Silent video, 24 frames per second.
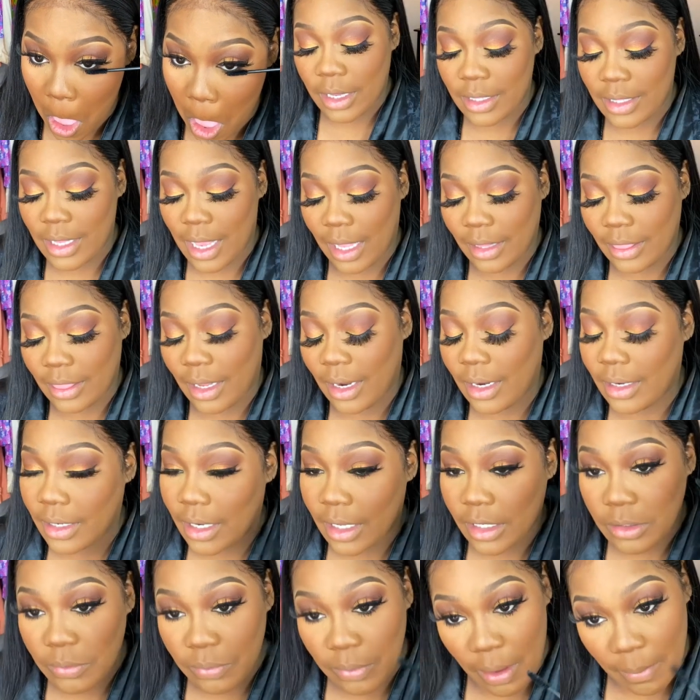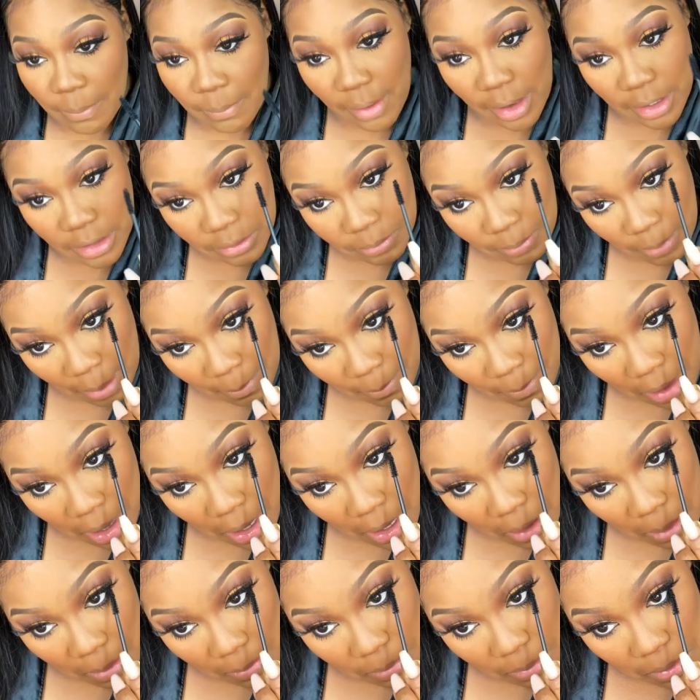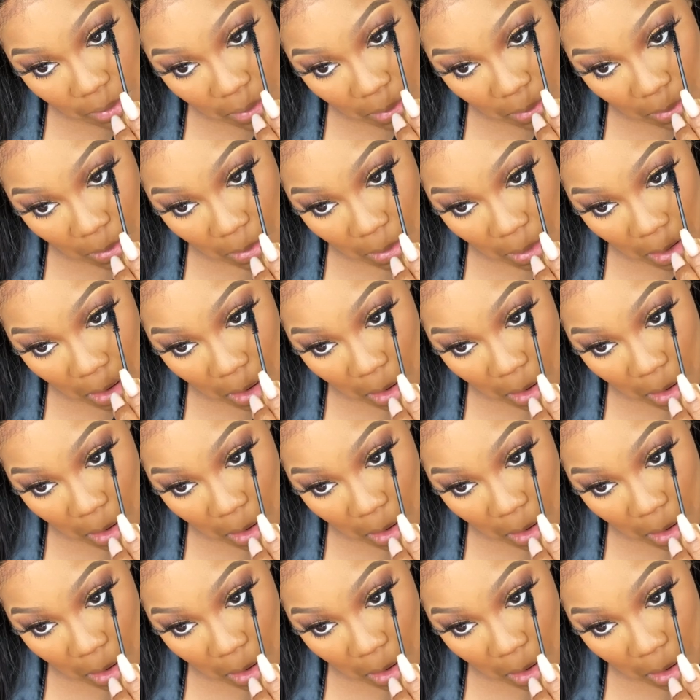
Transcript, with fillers: Because I think that's what makes my makeup look,